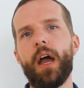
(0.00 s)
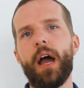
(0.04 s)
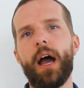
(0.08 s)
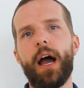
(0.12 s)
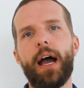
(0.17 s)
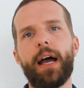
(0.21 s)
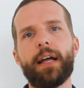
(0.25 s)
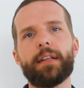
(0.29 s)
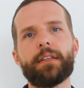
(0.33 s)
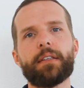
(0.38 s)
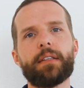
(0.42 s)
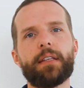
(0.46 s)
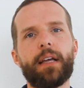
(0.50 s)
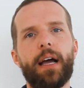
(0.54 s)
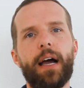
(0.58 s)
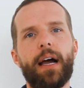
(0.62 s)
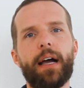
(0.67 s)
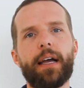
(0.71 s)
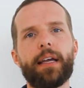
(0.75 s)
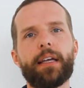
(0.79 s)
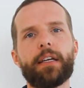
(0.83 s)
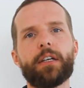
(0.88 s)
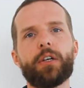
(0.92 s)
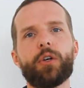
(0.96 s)
and
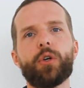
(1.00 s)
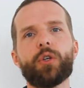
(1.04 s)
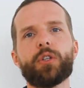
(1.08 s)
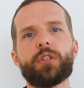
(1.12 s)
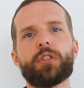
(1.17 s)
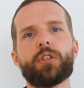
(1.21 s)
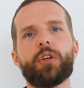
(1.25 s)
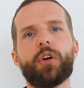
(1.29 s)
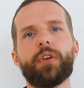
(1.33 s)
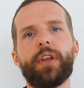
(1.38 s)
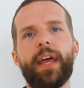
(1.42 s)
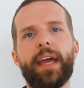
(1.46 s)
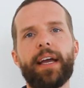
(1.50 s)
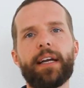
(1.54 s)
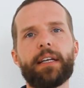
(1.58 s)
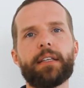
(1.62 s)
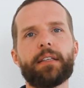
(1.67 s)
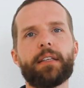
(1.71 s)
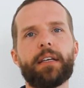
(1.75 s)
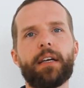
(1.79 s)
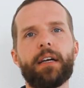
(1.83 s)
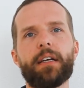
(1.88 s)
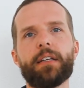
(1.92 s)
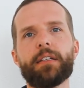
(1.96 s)
I could
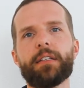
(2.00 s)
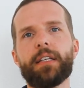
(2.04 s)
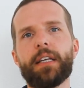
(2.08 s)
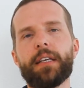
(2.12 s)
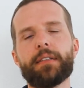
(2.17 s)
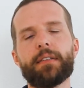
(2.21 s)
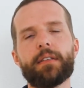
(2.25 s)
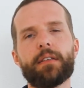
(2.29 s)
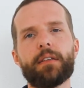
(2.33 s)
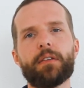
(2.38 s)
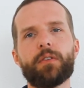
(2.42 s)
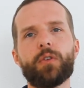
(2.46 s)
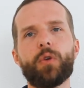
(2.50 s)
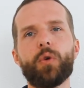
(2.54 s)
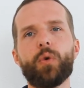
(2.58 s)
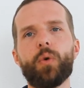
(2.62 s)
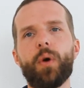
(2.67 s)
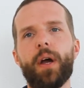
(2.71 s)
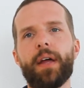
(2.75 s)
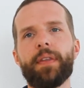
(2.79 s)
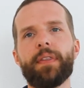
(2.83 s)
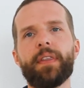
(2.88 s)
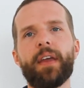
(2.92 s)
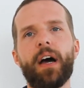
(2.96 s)
connect these two,
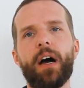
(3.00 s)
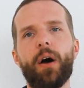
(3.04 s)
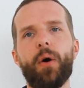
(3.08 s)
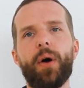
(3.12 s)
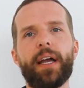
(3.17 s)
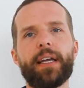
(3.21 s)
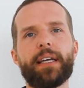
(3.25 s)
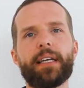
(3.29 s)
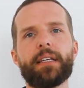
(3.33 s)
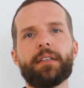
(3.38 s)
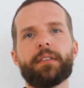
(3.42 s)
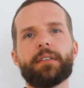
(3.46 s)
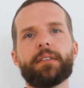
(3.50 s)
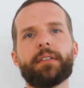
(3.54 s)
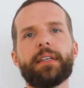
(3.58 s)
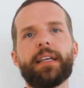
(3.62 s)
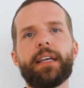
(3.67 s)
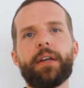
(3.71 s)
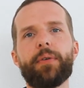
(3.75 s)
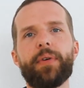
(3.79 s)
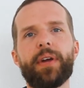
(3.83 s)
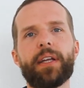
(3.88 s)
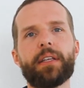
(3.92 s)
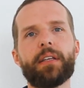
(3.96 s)
and now I can
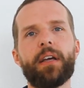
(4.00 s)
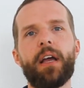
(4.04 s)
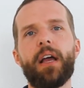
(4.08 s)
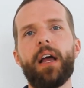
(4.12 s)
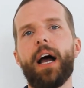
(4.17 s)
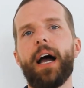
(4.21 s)
steer it.